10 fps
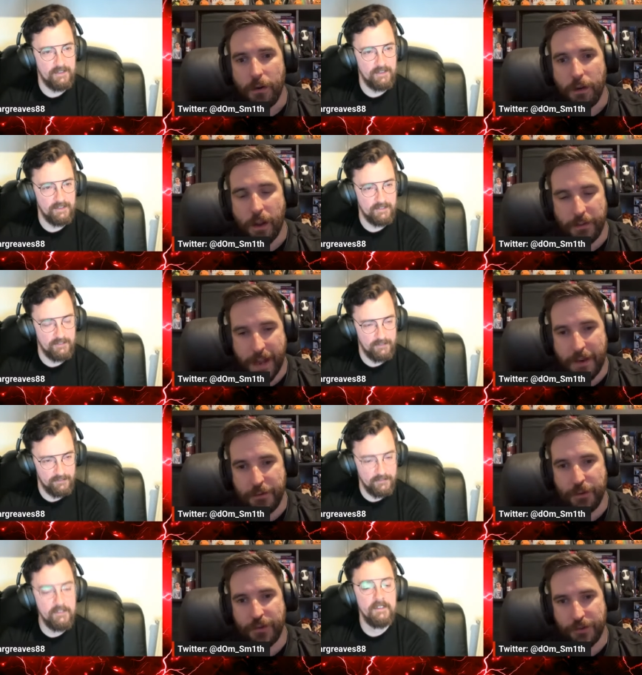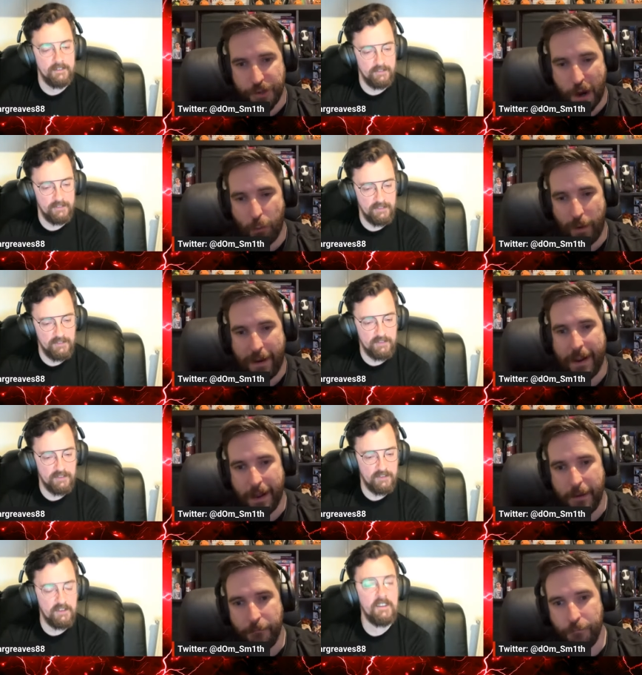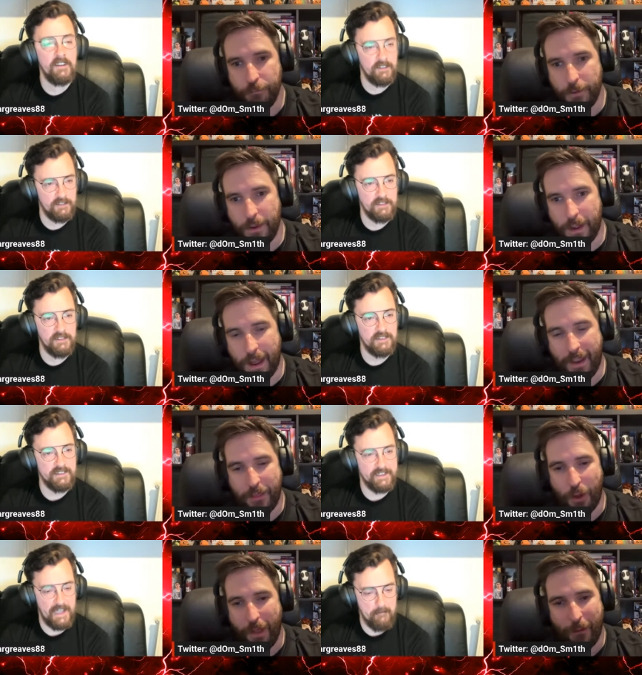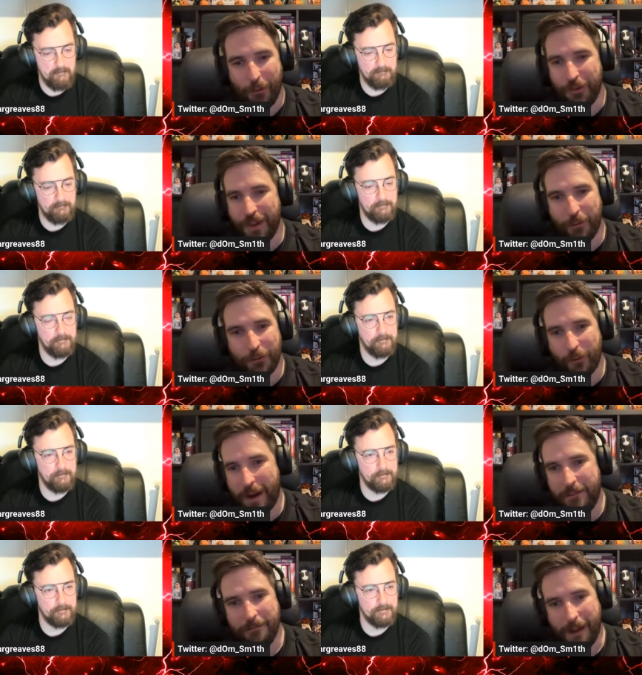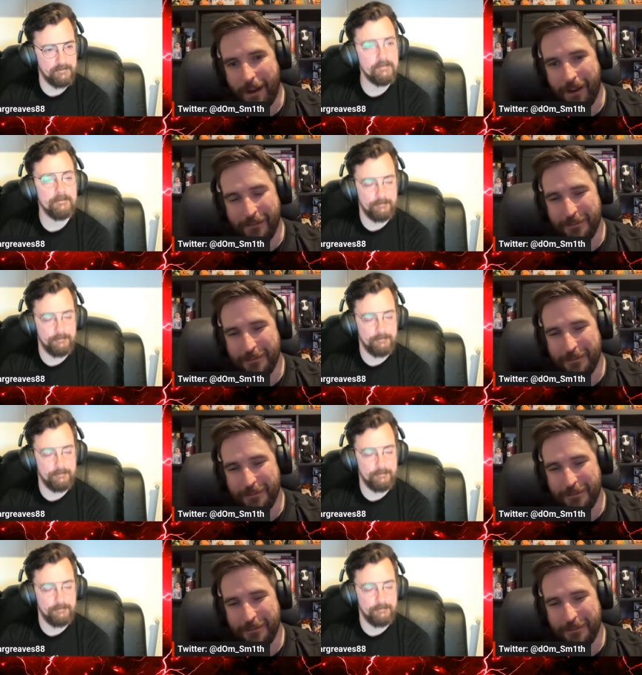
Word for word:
Speaker 1: at the end shout we're here and i thought yeah. that was that was great I, am